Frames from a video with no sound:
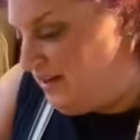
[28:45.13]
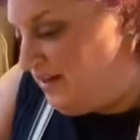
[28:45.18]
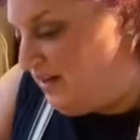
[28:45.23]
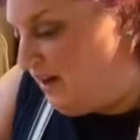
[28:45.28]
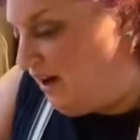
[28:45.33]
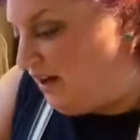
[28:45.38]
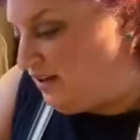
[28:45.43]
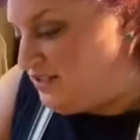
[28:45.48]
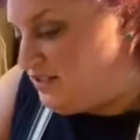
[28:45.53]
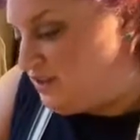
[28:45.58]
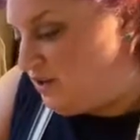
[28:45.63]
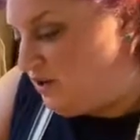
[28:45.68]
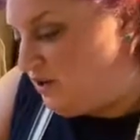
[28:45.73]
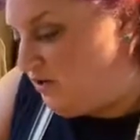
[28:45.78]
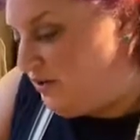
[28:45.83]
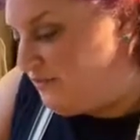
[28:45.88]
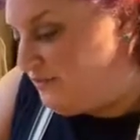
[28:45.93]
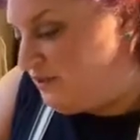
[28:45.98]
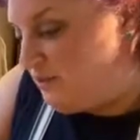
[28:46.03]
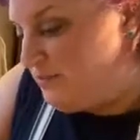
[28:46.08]
Also,
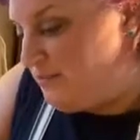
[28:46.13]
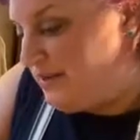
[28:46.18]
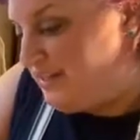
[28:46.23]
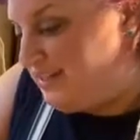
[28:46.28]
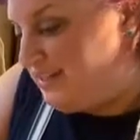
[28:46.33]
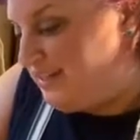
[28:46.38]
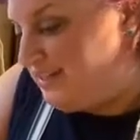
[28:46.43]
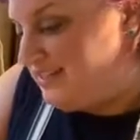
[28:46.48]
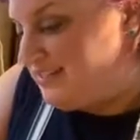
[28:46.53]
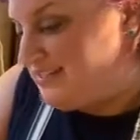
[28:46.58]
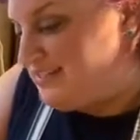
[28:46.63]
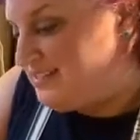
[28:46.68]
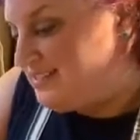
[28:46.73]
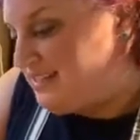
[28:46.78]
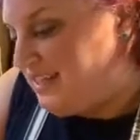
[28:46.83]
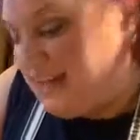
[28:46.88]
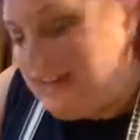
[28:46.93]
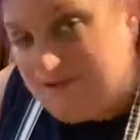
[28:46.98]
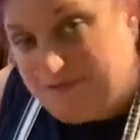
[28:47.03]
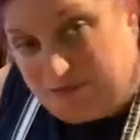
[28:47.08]
if you're making it
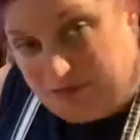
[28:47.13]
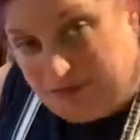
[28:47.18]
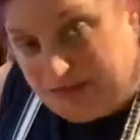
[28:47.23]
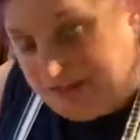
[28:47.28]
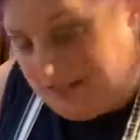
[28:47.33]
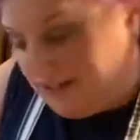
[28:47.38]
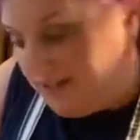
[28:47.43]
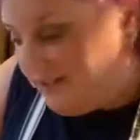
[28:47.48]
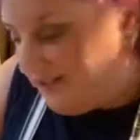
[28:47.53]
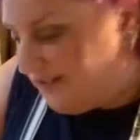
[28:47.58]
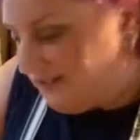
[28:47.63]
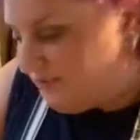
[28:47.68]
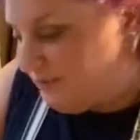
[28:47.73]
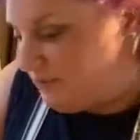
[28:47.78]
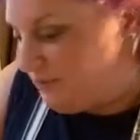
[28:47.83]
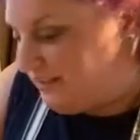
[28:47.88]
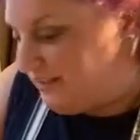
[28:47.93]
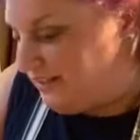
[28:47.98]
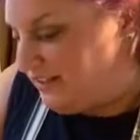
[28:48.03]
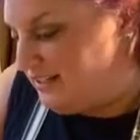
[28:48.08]
savory, if you're
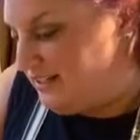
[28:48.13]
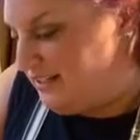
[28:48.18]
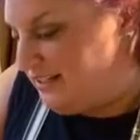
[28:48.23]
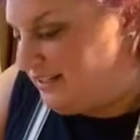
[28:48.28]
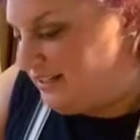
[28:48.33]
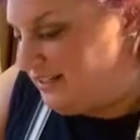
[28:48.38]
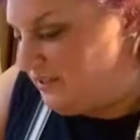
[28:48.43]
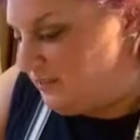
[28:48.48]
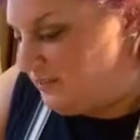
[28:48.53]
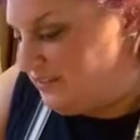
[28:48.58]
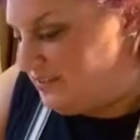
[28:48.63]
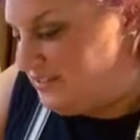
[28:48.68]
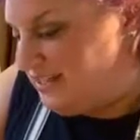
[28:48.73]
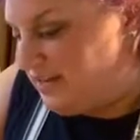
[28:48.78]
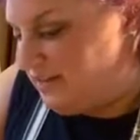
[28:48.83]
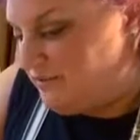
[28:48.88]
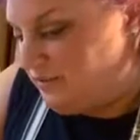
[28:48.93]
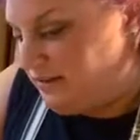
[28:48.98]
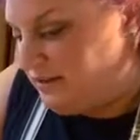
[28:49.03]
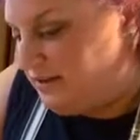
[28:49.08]
planning on eating it with
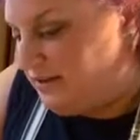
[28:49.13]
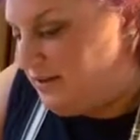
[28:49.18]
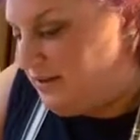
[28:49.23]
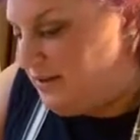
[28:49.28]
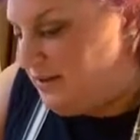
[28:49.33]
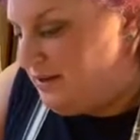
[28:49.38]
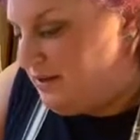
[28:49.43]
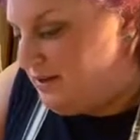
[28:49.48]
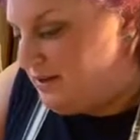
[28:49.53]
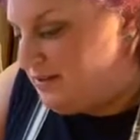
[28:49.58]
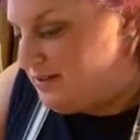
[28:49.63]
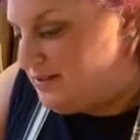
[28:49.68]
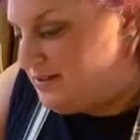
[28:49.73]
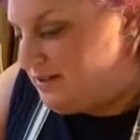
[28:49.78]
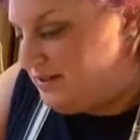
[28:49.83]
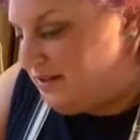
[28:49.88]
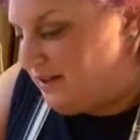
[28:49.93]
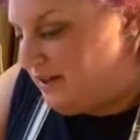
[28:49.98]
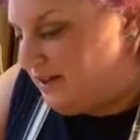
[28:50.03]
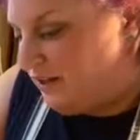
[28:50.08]
savory
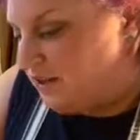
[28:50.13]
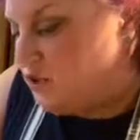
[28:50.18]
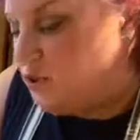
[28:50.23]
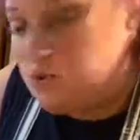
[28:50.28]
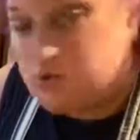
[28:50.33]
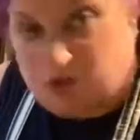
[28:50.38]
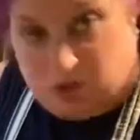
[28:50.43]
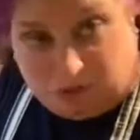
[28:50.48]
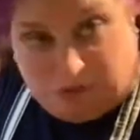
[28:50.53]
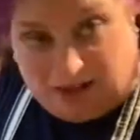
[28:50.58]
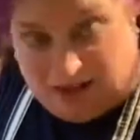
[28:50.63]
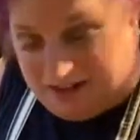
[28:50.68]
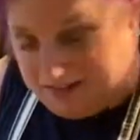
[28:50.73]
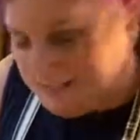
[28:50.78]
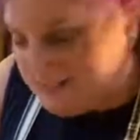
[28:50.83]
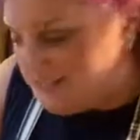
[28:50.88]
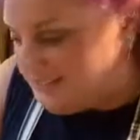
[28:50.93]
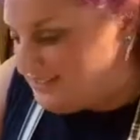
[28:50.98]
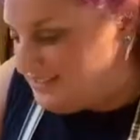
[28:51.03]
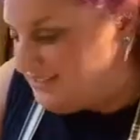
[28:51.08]

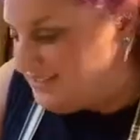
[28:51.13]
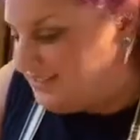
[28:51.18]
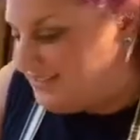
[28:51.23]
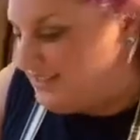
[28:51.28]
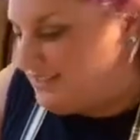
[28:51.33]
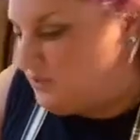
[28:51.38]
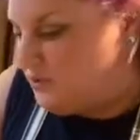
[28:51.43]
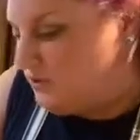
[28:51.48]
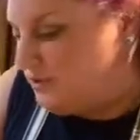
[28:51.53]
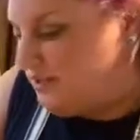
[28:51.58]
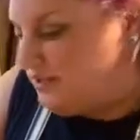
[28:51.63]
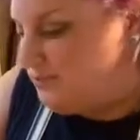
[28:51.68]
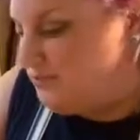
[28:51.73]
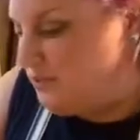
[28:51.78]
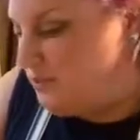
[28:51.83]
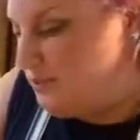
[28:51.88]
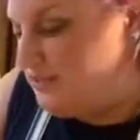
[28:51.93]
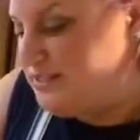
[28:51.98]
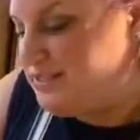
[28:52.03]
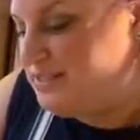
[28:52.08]
accoutrements, you can
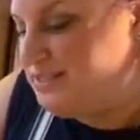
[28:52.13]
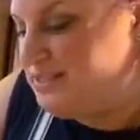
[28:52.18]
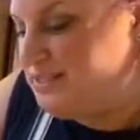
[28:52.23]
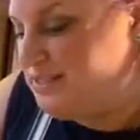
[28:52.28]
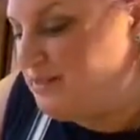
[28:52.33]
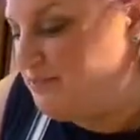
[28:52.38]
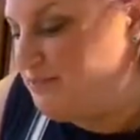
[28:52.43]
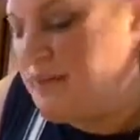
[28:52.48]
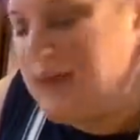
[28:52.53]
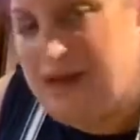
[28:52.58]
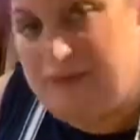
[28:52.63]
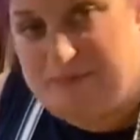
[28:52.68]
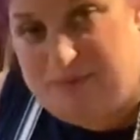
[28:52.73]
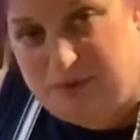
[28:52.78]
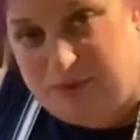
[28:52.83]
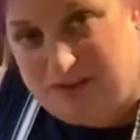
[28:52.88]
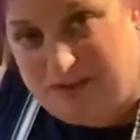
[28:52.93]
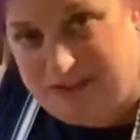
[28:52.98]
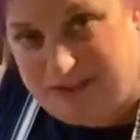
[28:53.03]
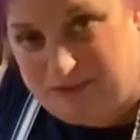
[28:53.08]
put some
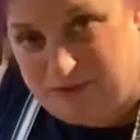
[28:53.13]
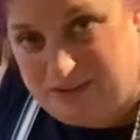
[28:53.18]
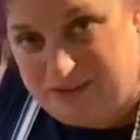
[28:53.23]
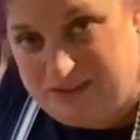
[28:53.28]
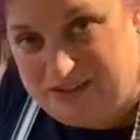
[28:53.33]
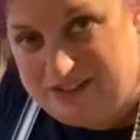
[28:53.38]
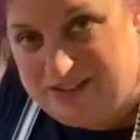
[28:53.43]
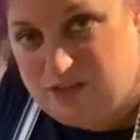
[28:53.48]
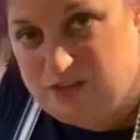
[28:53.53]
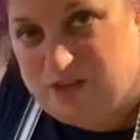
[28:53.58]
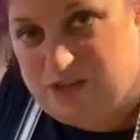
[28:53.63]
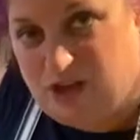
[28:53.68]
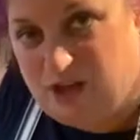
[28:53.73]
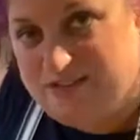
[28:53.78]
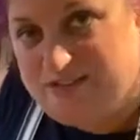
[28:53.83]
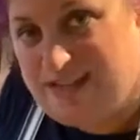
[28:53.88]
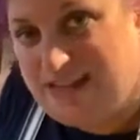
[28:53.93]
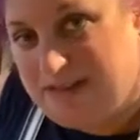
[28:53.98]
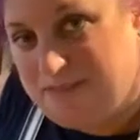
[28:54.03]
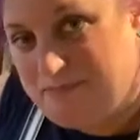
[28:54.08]
pepper in with it, so
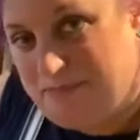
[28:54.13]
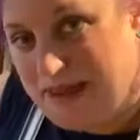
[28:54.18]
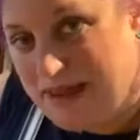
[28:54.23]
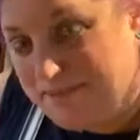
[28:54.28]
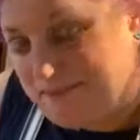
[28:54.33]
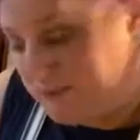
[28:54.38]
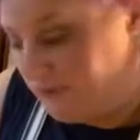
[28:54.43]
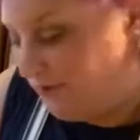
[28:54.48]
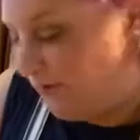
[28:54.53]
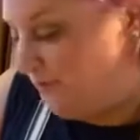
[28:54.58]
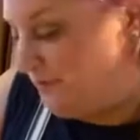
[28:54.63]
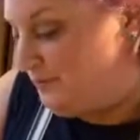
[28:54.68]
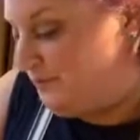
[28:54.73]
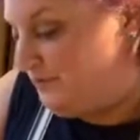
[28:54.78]
salt and pepper.